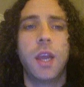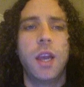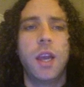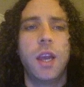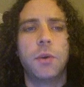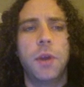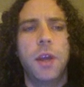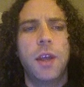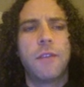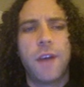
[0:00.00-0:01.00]
So
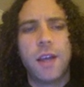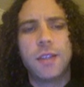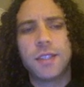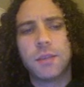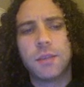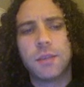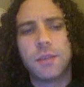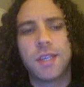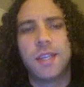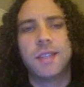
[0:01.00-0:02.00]
the file system looks
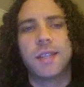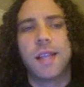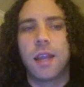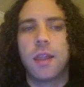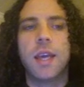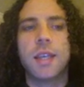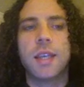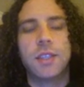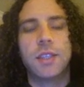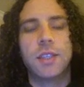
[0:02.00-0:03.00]
at a disk like this.
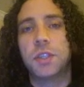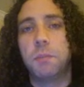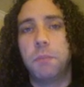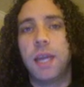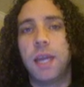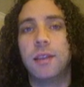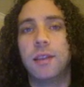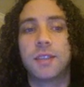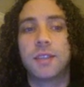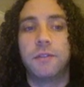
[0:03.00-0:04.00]
It's just a big
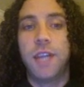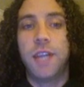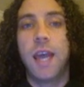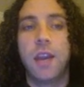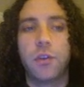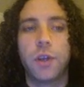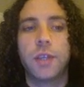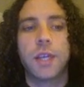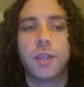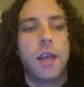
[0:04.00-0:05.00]
list of data
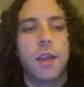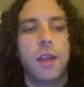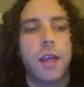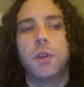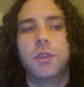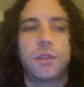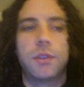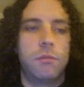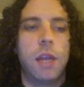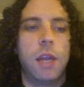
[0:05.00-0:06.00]
entries. These ones
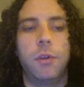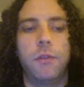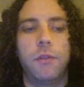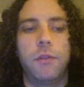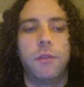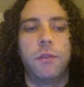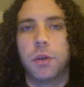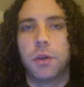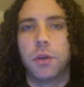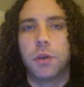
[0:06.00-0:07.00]
labeled from 0
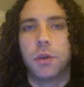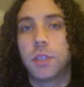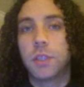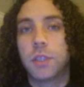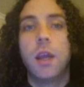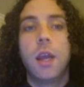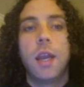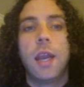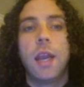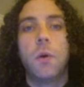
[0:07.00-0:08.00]
to 13.
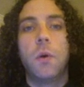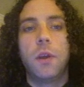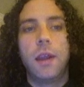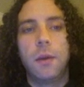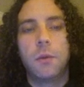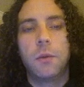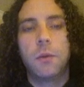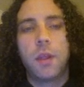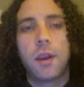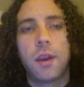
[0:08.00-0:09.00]
Now, one
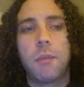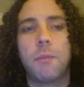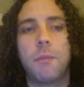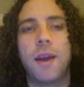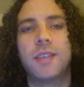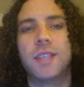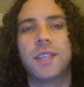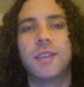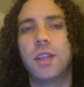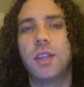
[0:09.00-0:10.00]
thing to keep in mind is that
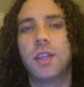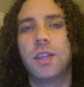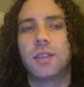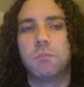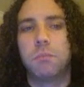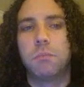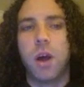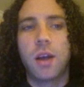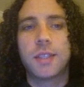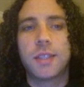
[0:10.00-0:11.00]
each of these
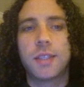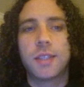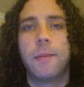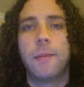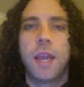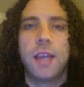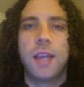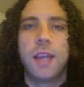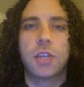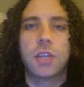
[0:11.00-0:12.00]
blocks here is
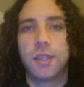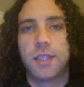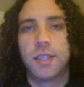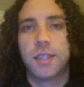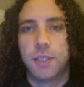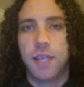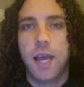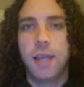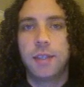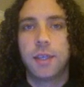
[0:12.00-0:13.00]
actually the same
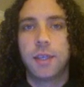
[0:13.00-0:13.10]
size.